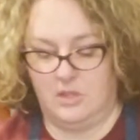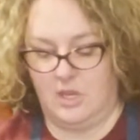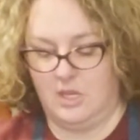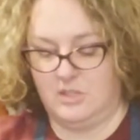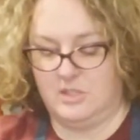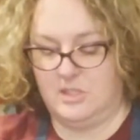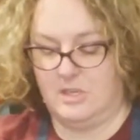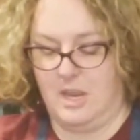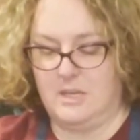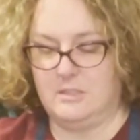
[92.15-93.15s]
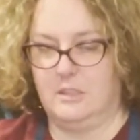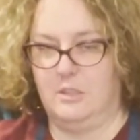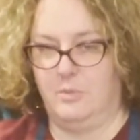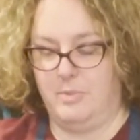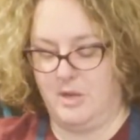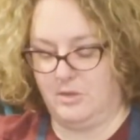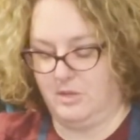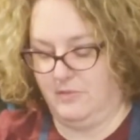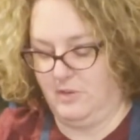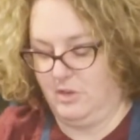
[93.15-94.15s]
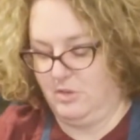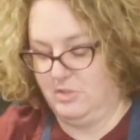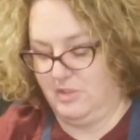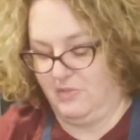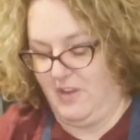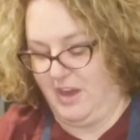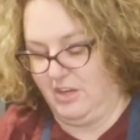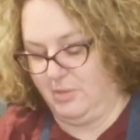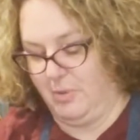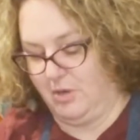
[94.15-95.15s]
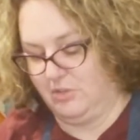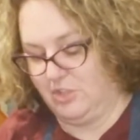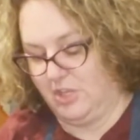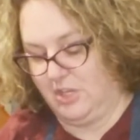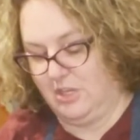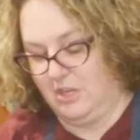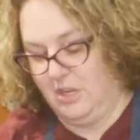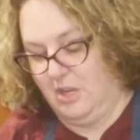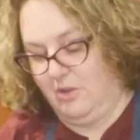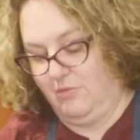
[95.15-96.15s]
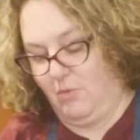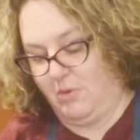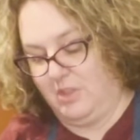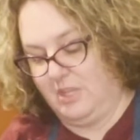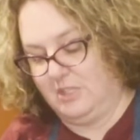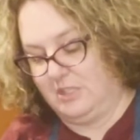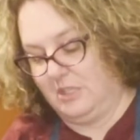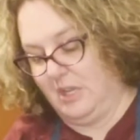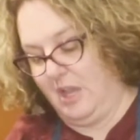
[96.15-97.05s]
It tastes a little better if you use the fattier part of chicken for this.